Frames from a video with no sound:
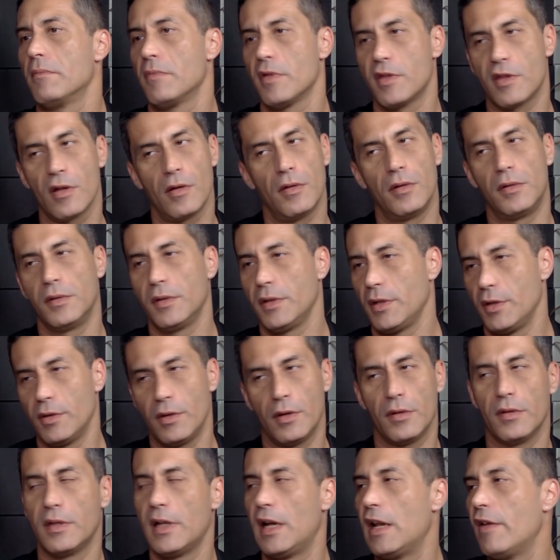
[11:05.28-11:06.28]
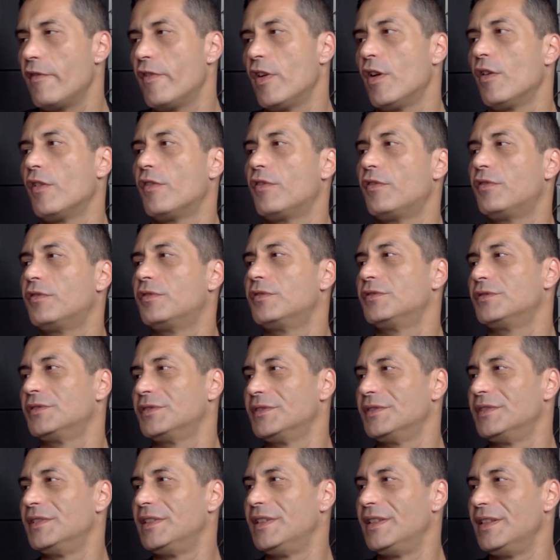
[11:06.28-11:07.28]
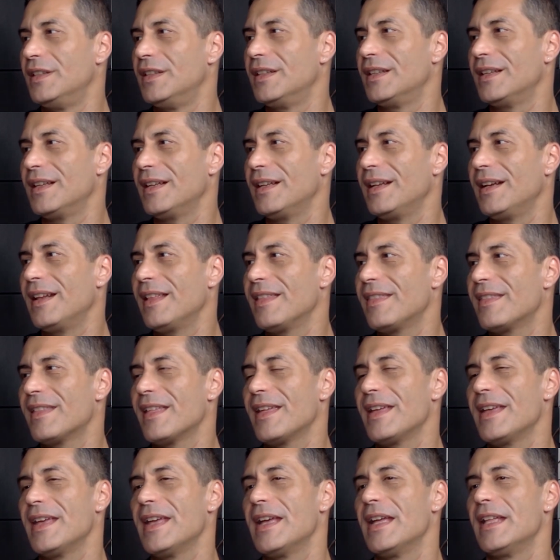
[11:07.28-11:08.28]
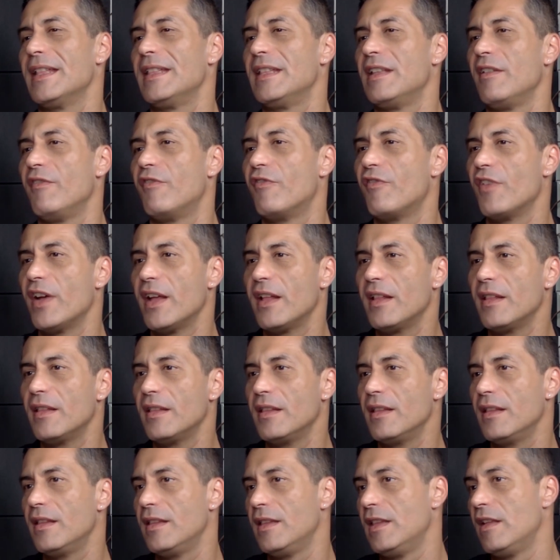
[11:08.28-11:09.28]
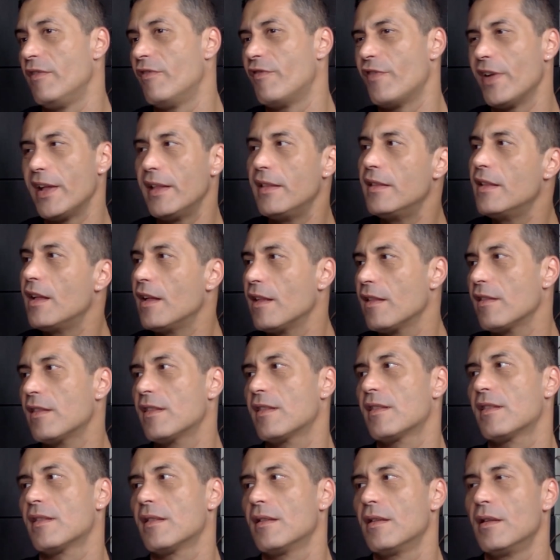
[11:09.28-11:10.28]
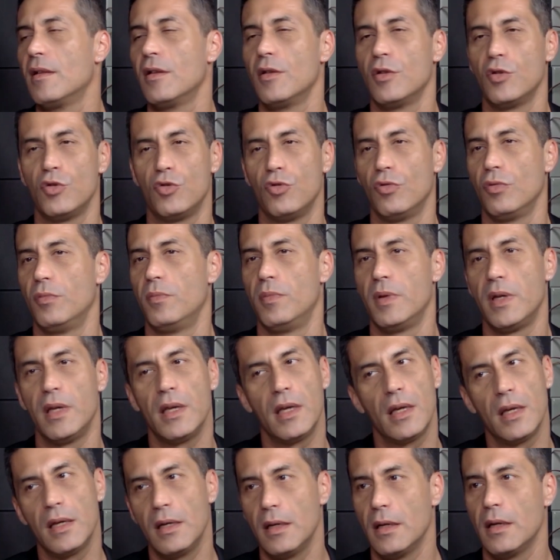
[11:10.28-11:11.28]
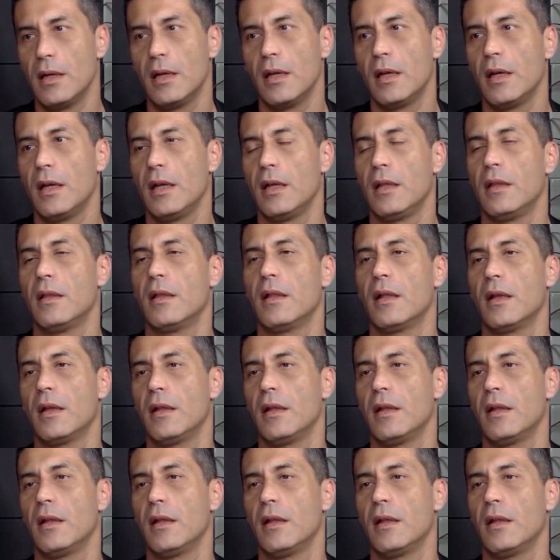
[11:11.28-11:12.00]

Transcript: So the level of let's say defenders should be in